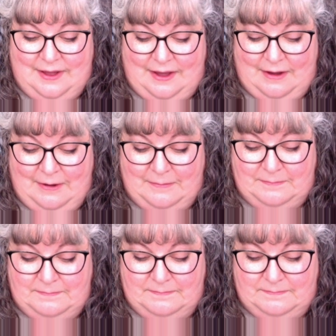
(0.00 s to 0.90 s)
Um,
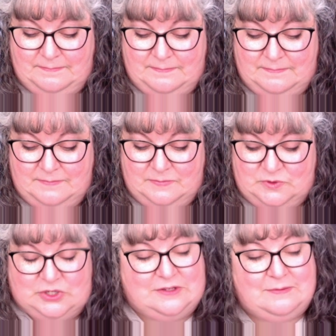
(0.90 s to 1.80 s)

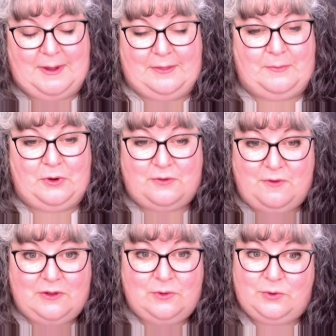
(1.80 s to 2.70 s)
it's just about the birth of
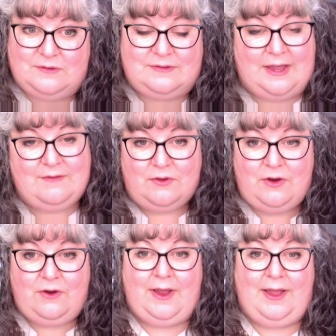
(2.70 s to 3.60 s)
our Lord and
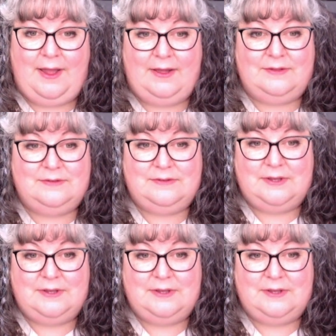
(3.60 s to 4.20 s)
Savior and